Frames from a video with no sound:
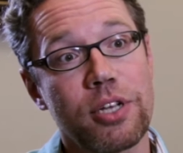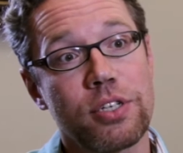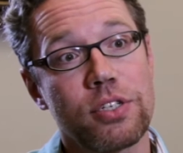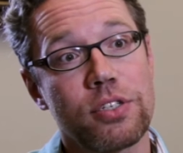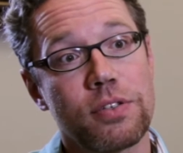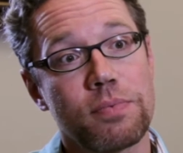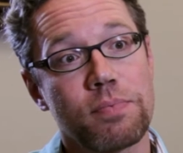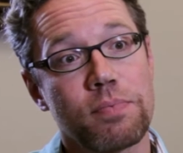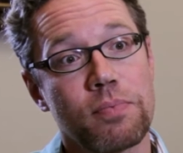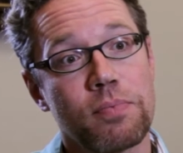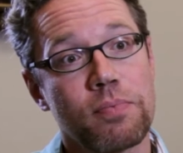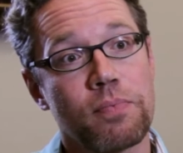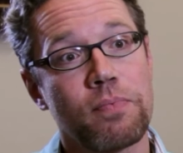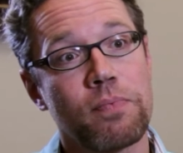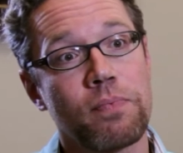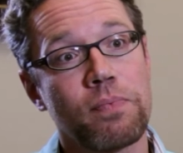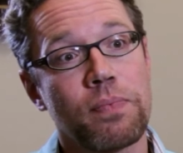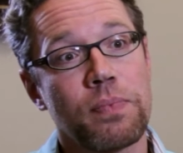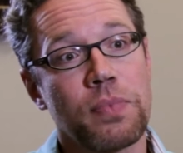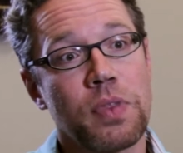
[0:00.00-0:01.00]
us.
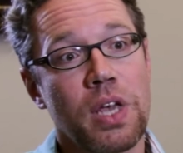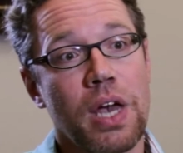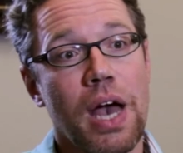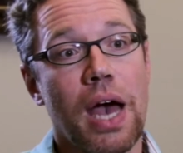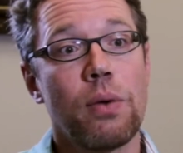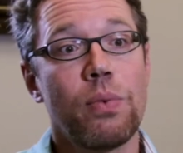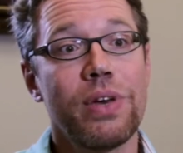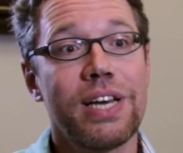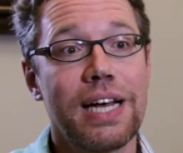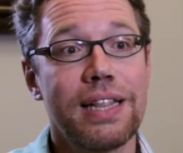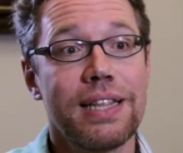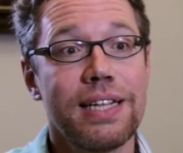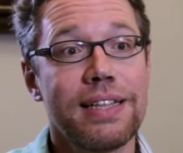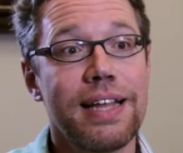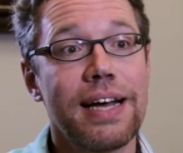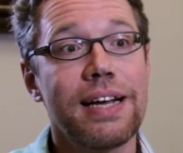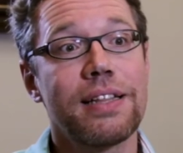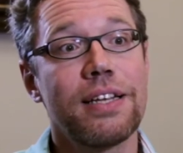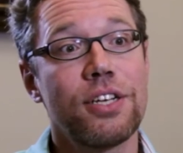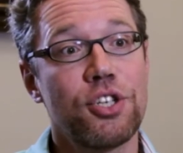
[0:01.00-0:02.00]
And we can
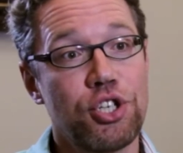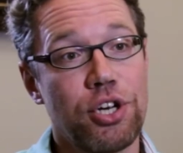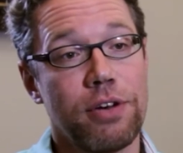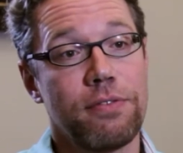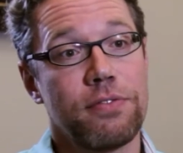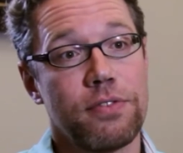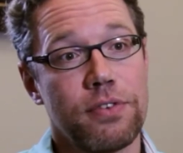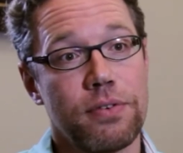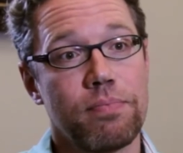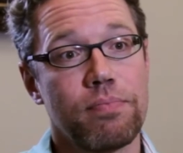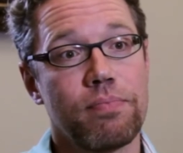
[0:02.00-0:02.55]
detect this shift.